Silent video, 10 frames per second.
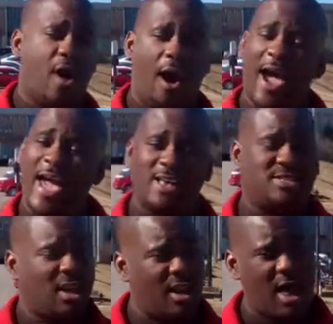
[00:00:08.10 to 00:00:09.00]
car. Hey, I
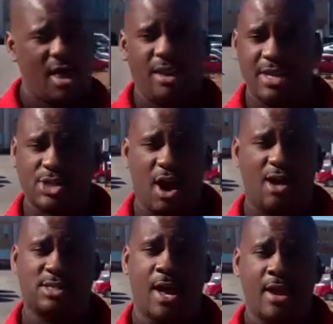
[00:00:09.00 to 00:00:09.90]
sell a lot of these
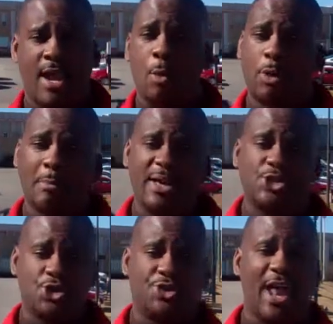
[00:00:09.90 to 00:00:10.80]
cars out here, and I want to make
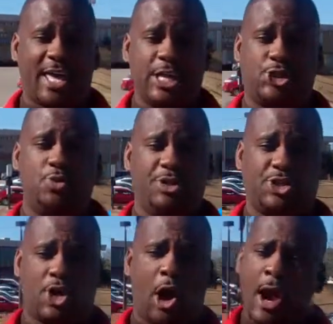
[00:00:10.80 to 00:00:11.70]
sure that I get you in
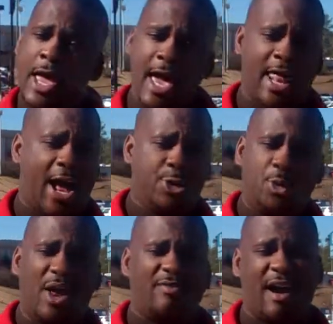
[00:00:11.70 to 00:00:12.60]
this car, and I'll do
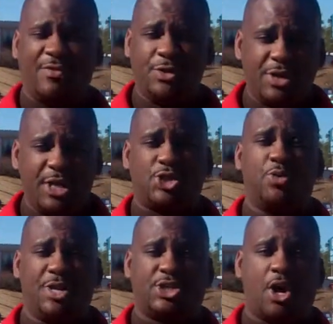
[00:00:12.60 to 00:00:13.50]
whatever I have to do to get
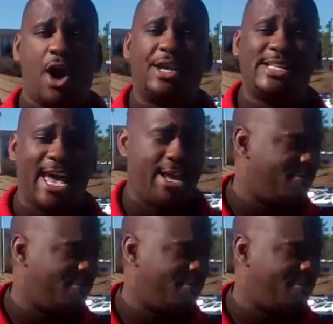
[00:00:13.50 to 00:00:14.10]
you in this car today.